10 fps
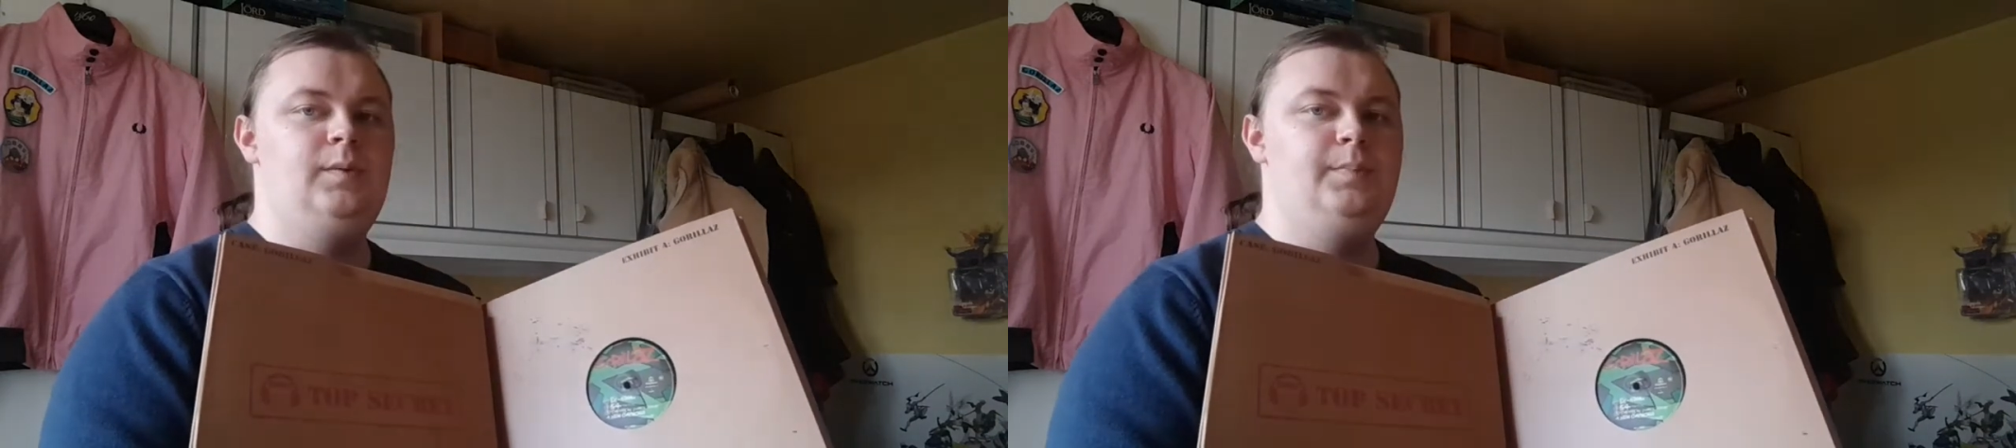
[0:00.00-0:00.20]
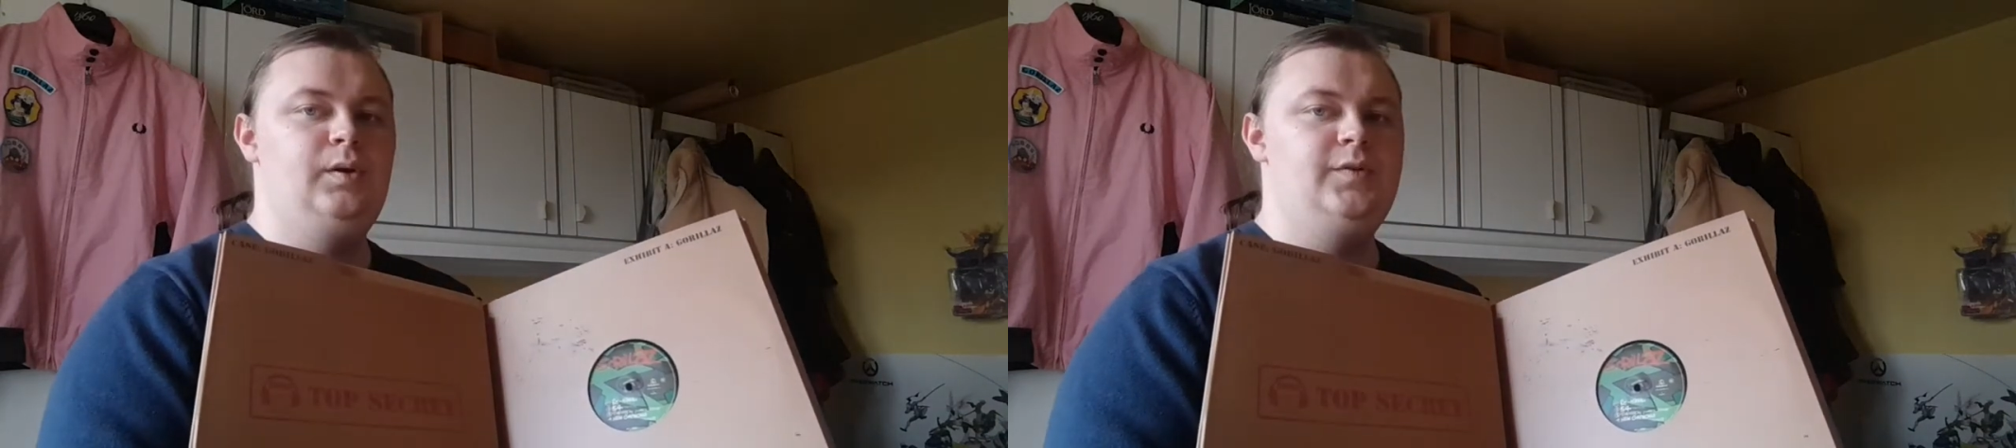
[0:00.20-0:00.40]

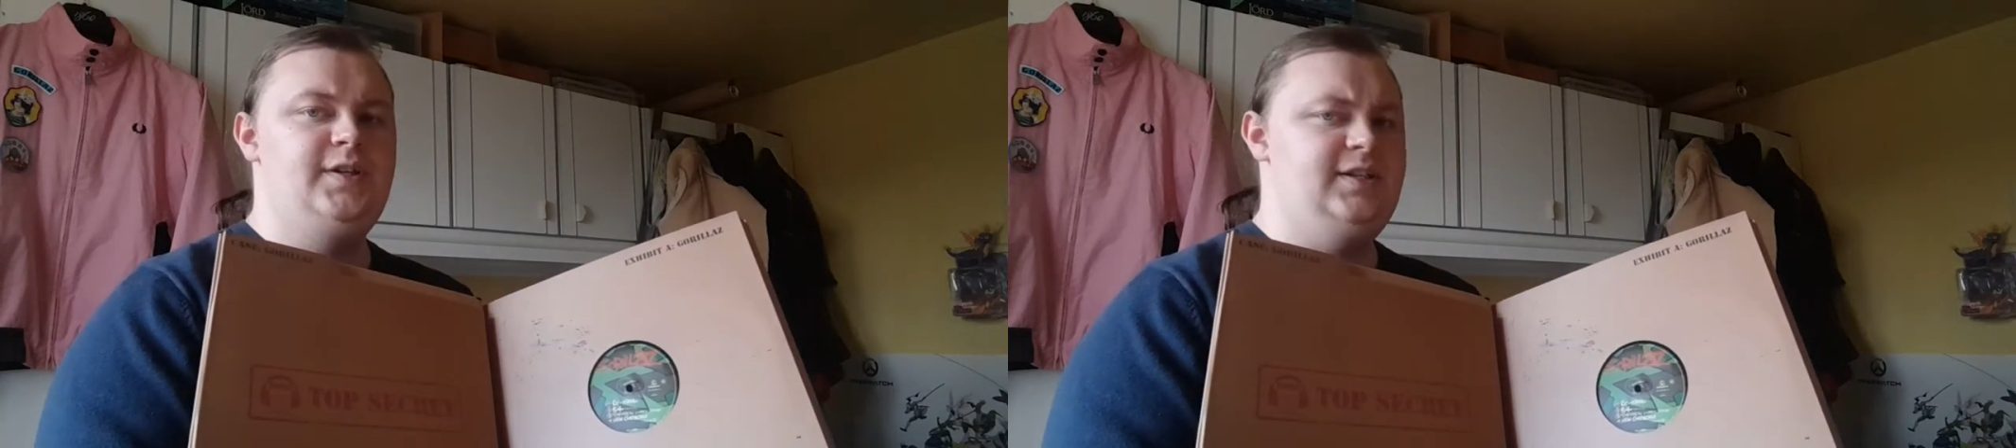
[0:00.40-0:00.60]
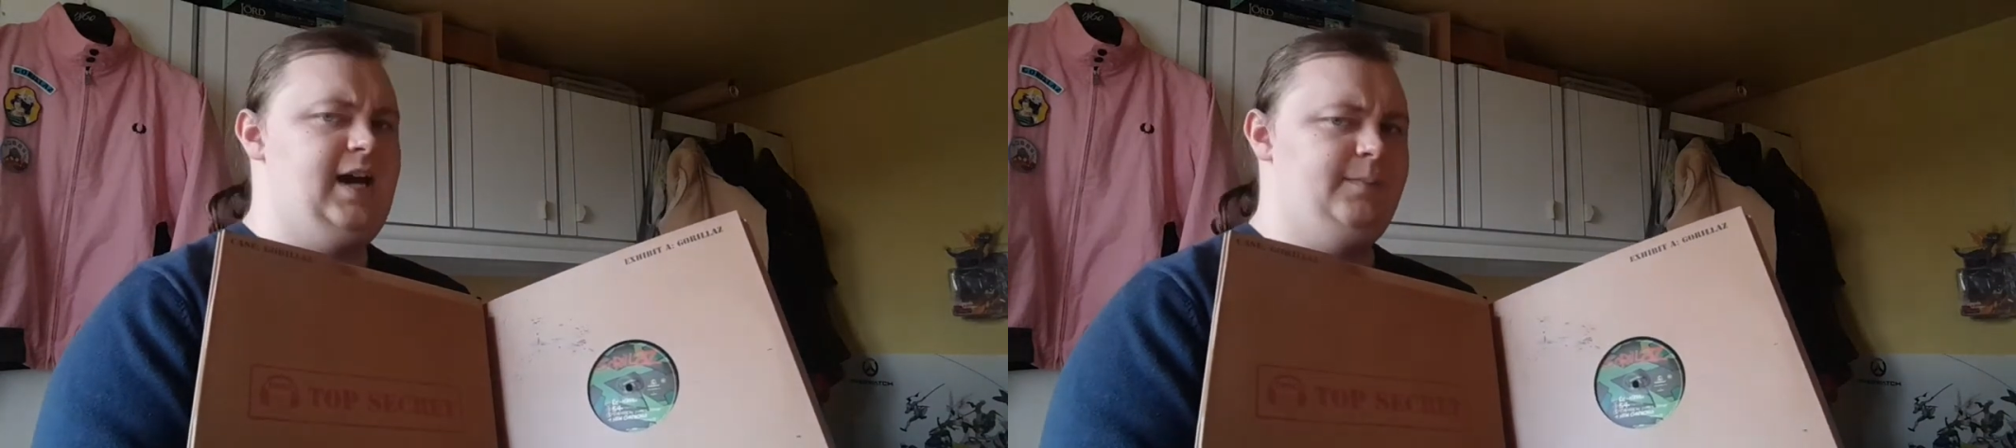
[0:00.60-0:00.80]

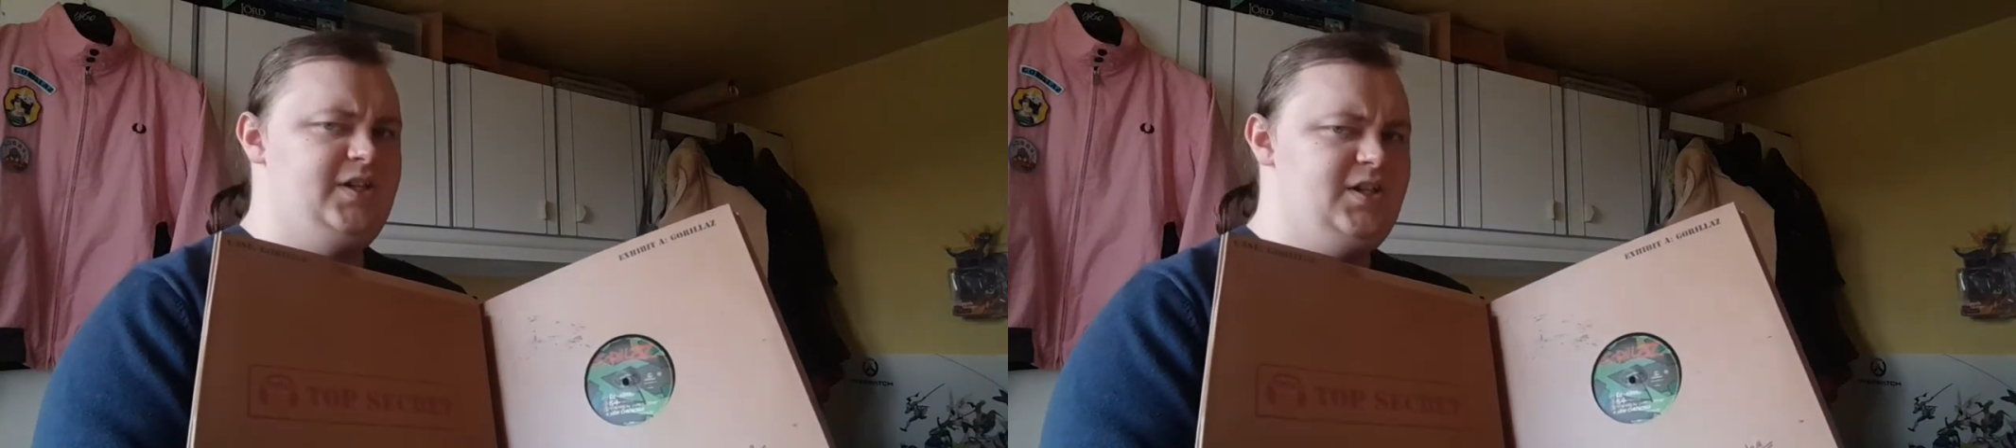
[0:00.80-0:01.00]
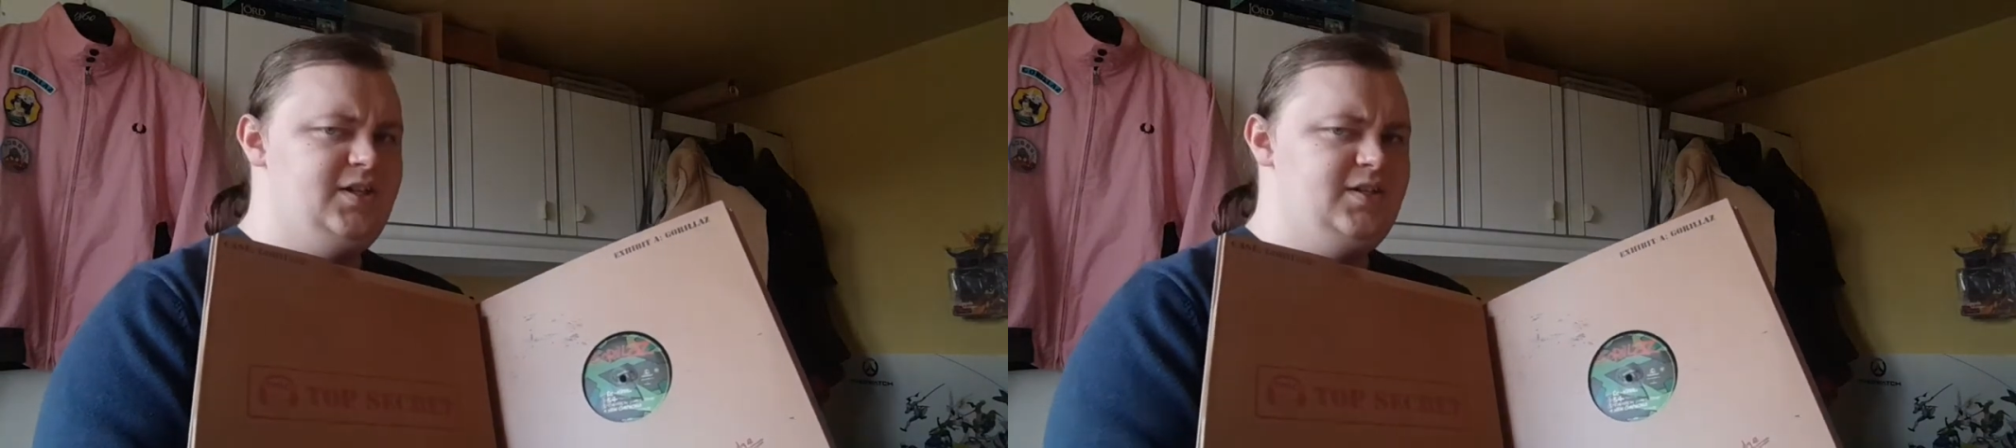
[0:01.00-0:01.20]
reporting
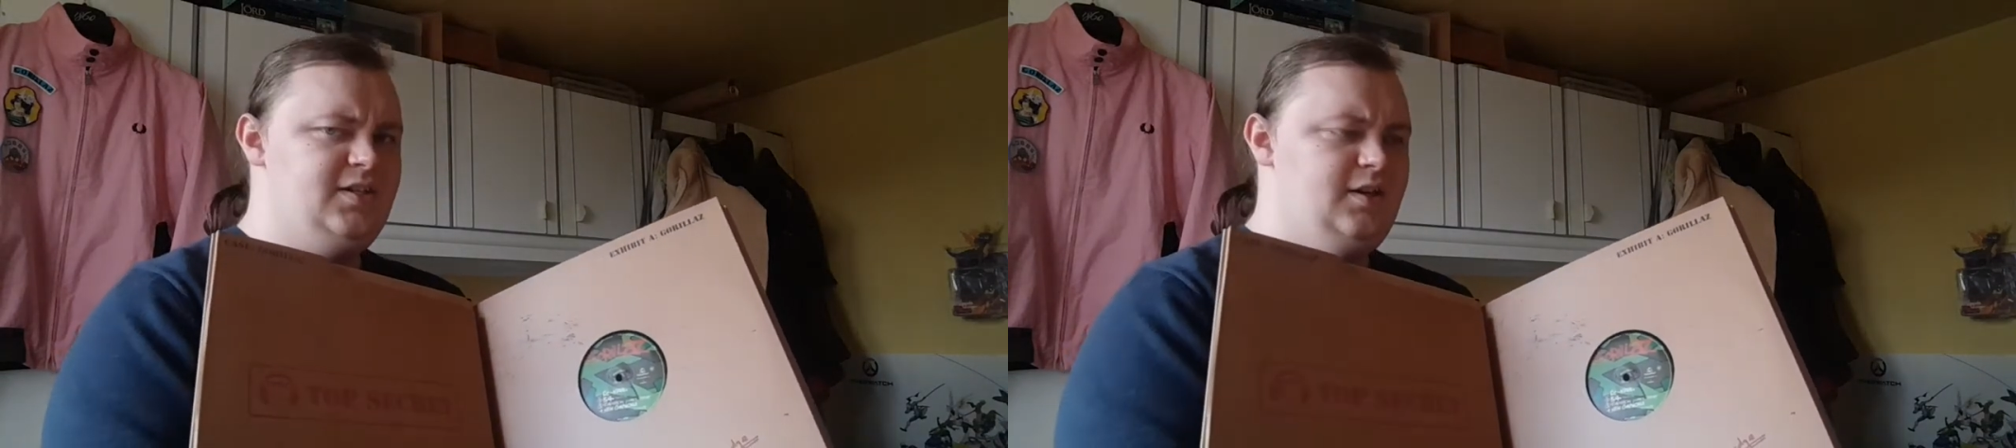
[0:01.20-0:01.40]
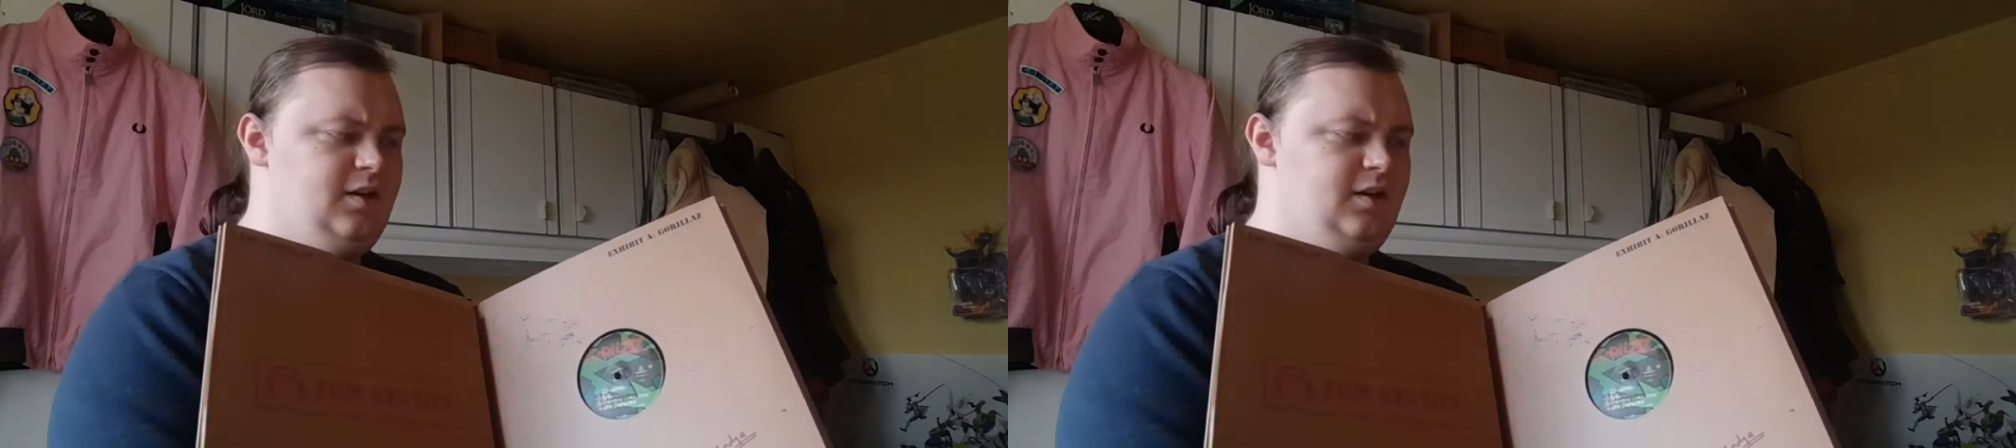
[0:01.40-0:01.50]
damages